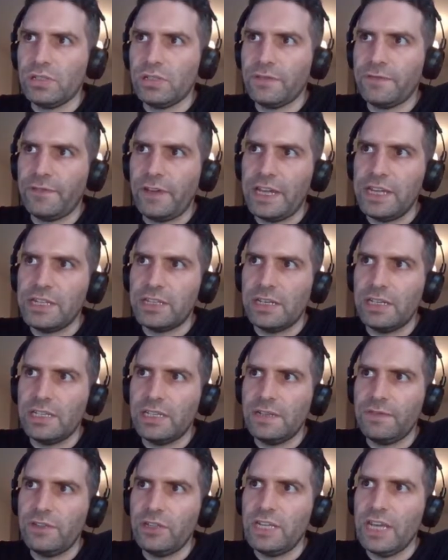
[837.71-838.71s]
as fatal as
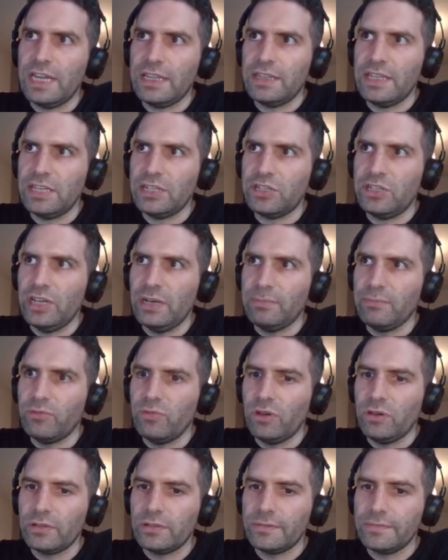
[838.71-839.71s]
if you get this jump
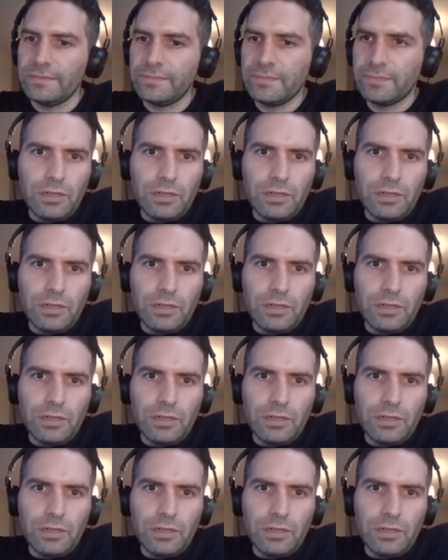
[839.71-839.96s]
wrong.